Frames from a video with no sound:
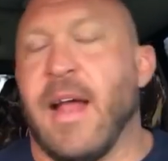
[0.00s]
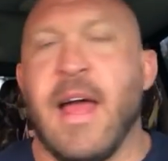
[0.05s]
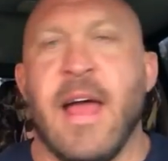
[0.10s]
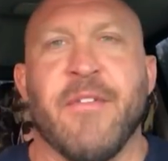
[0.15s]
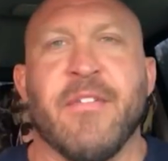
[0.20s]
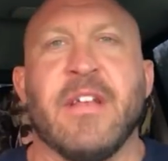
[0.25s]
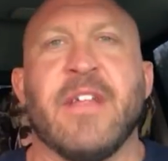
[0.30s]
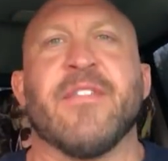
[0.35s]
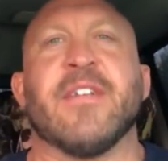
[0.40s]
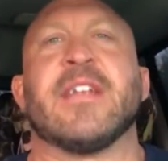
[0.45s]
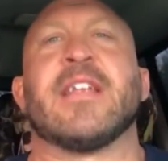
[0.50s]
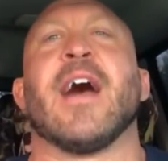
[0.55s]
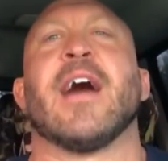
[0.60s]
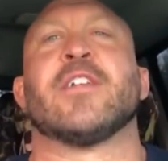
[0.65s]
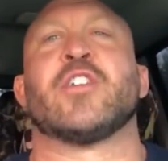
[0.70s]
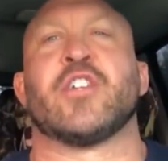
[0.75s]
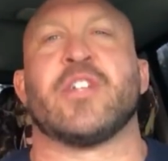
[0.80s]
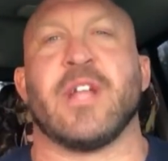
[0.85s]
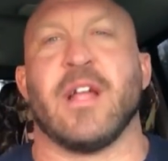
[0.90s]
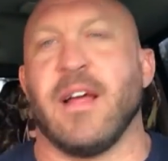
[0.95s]
I haven't even
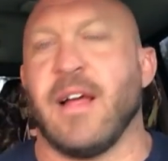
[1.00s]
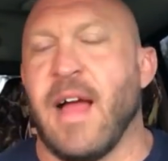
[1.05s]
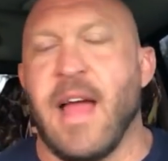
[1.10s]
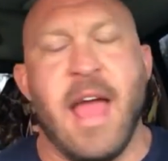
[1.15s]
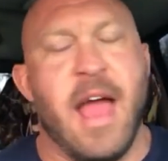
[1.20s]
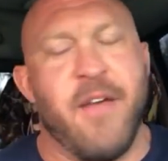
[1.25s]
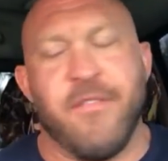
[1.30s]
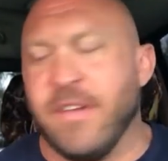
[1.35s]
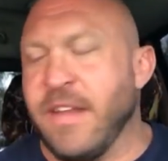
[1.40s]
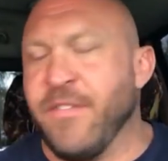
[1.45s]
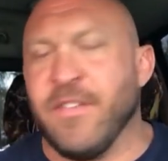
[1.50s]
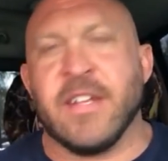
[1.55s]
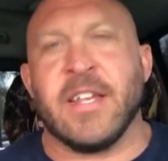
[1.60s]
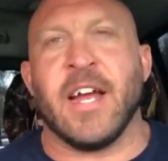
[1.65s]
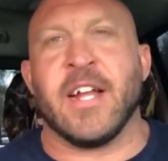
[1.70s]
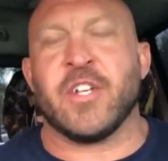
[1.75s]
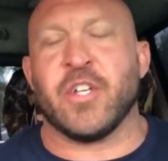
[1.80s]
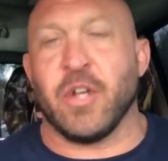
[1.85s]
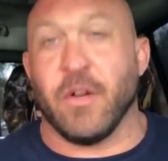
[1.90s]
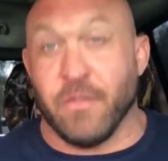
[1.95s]
touched
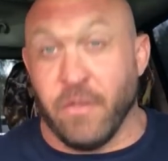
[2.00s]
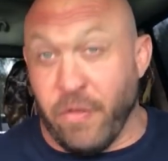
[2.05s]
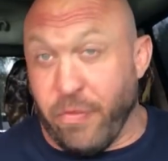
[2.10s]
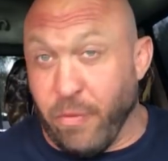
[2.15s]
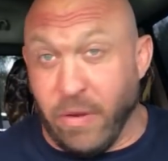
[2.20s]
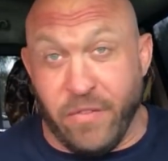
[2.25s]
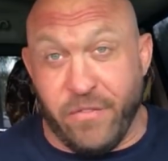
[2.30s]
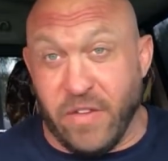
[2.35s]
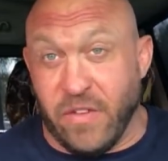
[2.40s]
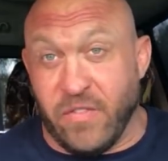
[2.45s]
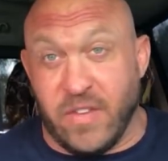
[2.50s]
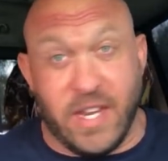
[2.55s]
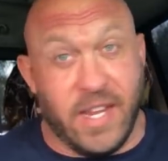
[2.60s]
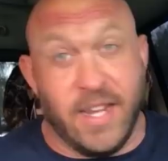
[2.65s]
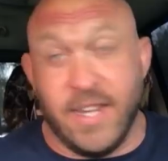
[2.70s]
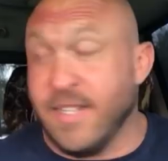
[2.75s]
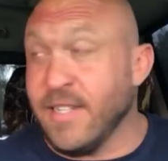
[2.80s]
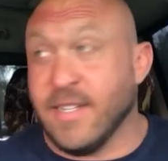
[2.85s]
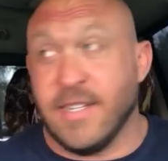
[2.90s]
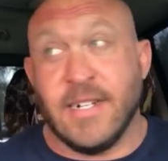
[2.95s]
over
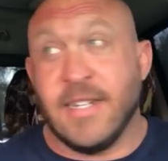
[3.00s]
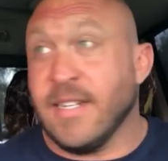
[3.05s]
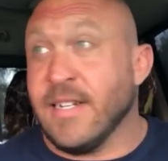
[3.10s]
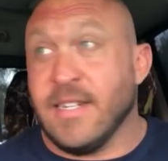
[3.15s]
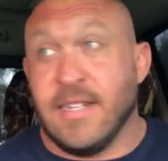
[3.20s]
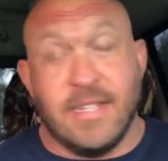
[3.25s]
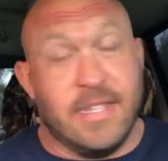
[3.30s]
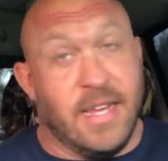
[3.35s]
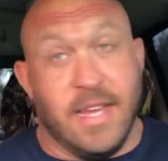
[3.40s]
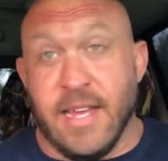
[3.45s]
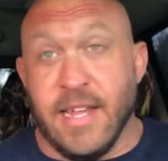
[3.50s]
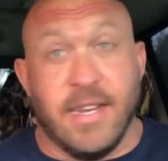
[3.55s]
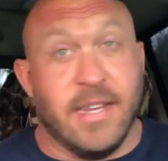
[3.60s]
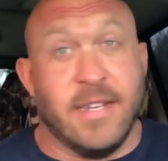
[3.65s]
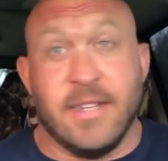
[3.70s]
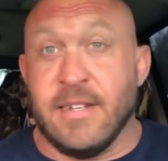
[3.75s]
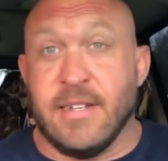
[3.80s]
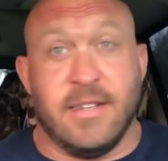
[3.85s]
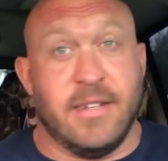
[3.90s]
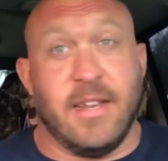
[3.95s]
315
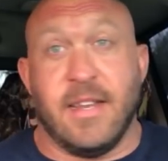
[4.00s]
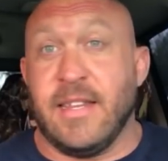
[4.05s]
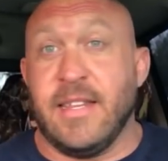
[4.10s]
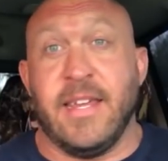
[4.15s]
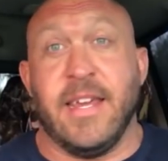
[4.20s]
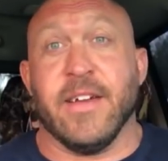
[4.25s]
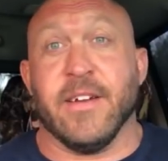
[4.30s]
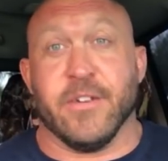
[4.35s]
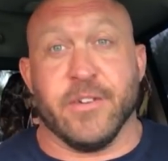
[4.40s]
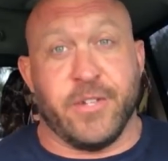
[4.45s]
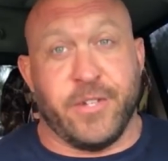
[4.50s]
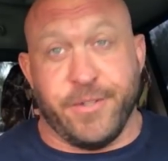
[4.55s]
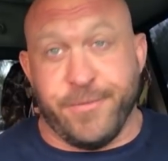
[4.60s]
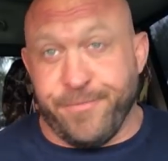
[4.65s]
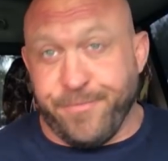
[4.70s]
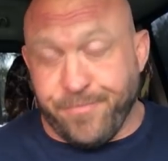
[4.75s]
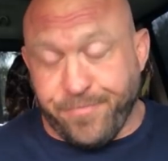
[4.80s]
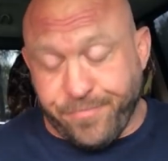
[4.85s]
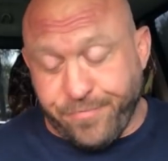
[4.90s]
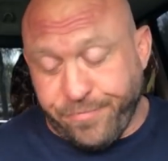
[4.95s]
in years.
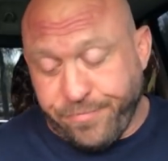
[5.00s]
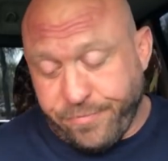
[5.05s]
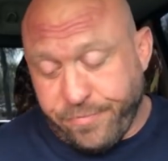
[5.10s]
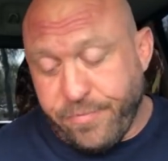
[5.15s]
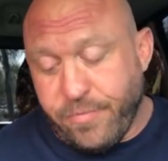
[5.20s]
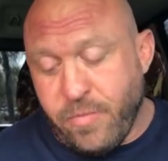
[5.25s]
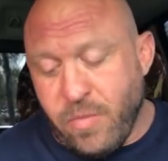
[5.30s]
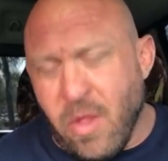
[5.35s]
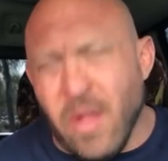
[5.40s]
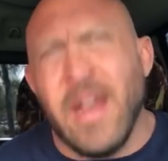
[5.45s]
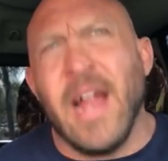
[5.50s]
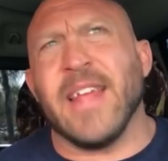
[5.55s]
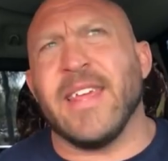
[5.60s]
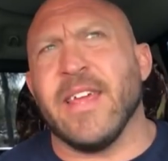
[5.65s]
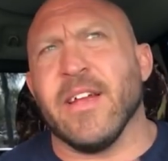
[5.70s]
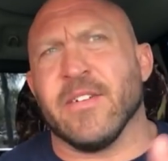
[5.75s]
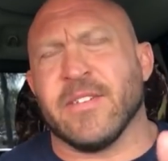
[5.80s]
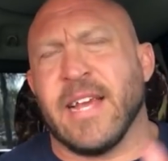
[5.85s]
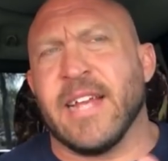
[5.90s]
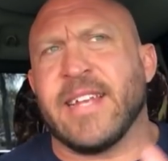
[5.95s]
Not
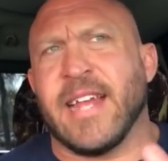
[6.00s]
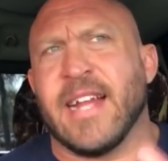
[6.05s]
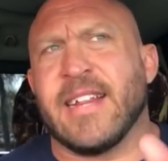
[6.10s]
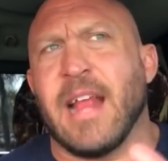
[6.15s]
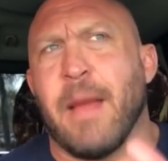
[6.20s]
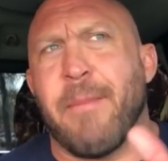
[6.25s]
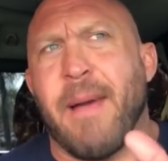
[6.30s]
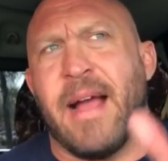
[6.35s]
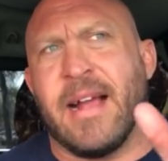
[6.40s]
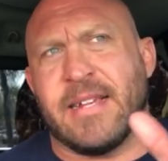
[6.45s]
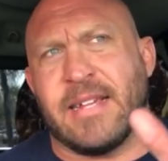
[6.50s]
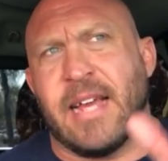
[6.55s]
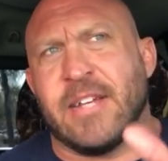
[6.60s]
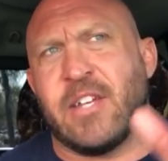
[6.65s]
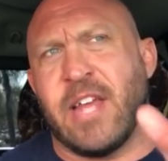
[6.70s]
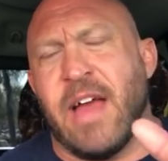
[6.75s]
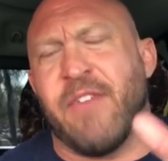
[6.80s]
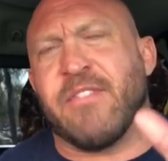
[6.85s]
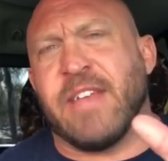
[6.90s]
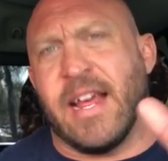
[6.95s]
years, I take that back, because
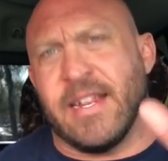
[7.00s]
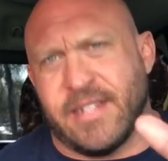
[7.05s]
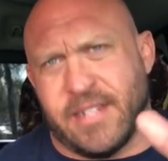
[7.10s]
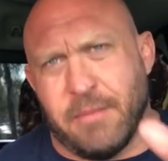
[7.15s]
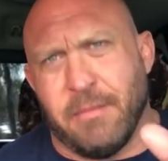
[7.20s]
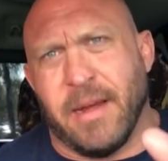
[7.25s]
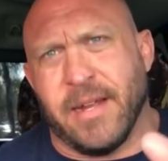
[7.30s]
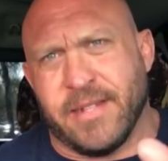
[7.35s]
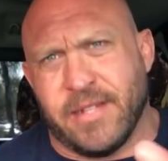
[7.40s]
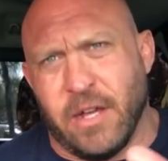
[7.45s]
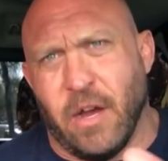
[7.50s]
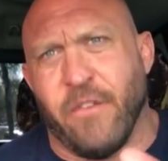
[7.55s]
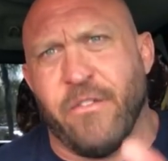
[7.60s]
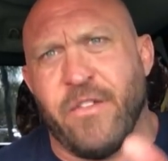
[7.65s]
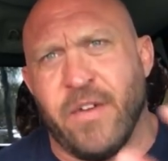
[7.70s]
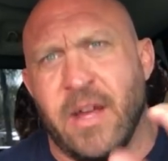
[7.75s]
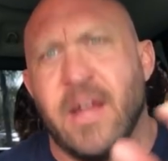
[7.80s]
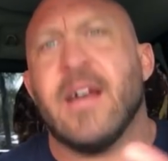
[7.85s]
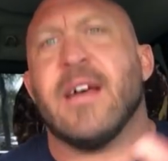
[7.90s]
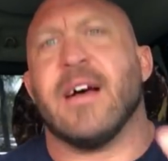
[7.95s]
I have tested
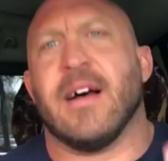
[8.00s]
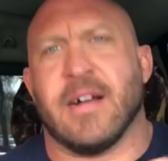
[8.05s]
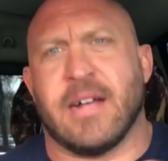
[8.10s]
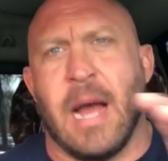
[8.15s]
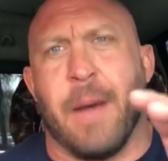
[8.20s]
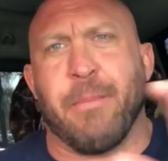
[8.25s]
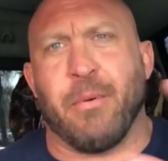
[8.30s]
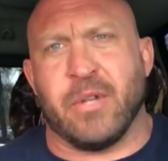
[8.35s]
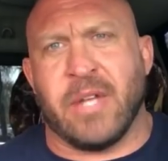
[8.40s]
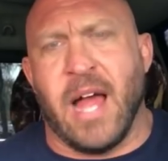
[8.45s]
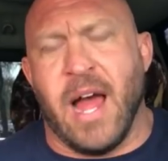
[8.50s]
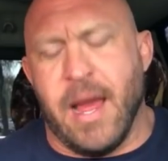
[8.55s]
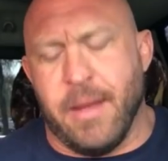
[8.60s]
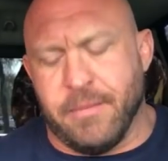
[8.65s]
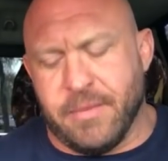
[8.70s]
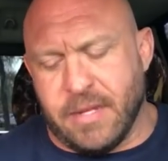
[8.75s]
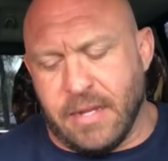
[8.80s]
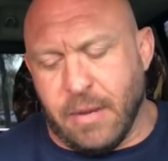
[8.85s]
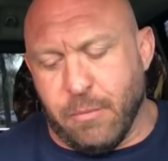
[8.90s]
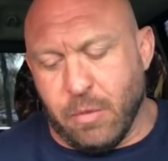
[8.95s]
myself a couple
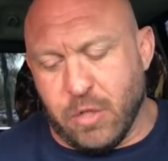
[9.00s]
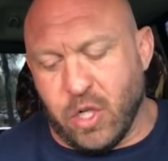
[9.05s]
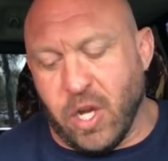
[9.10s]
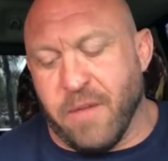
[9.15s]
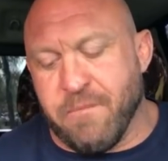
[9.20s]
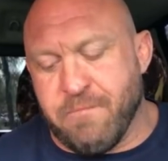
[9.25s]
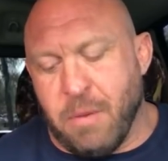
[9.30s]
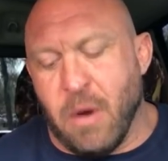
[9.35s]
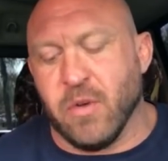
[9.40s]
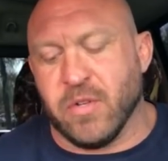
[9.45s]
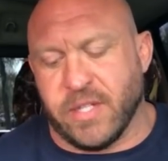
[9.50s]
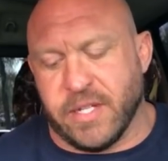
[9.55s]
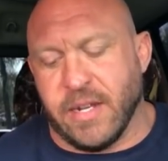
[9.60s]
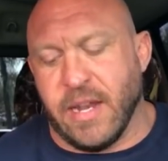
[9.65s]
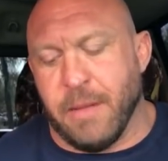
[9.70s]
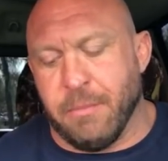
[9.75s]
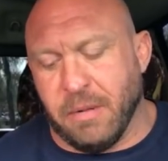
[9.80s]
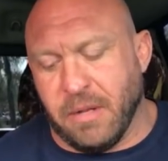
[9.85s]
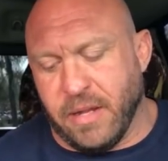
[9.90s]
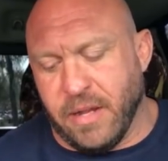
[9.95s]
times, and which I've posted,
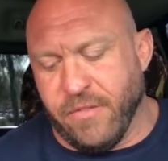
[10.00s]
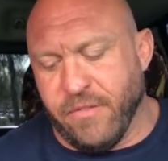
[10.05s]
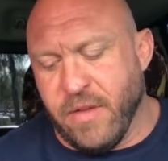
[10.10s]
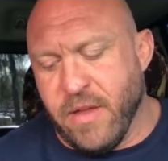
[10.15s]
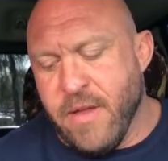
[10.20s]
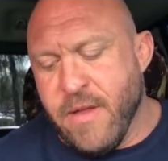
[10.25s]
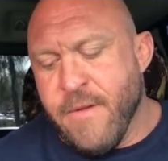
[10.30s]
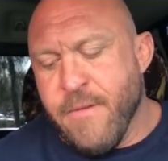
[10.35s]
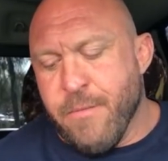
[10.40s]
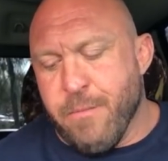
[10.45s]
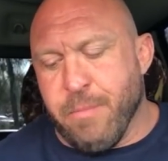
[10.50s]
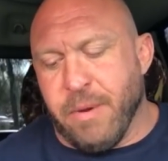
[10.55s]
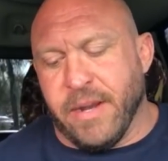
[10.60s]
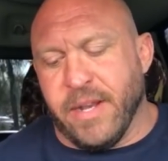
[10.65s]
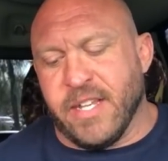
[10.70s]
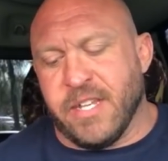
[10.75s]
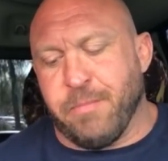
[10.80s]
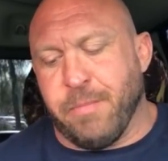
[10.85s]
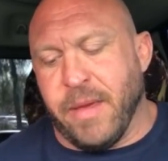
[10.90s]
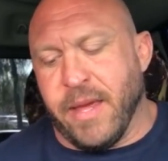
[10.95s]
I believe.
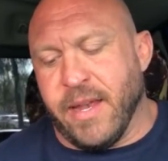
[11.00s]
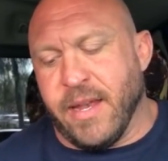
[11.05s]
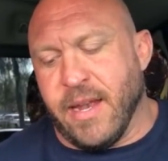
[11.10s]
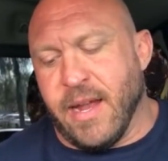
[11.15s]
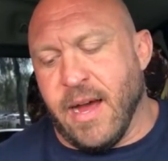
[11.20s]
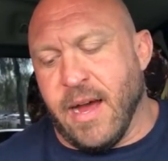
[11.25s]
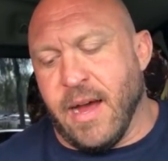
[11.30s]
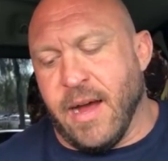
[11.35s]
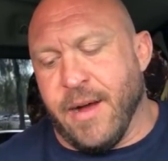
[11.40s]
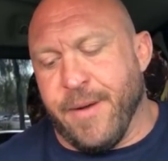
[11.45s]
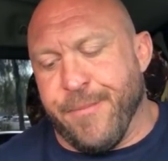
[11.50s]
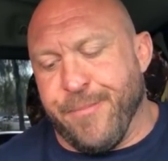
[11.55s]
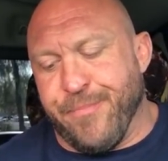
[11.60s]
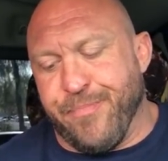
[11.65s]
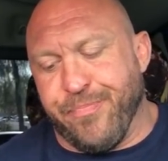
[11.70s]
But it's been not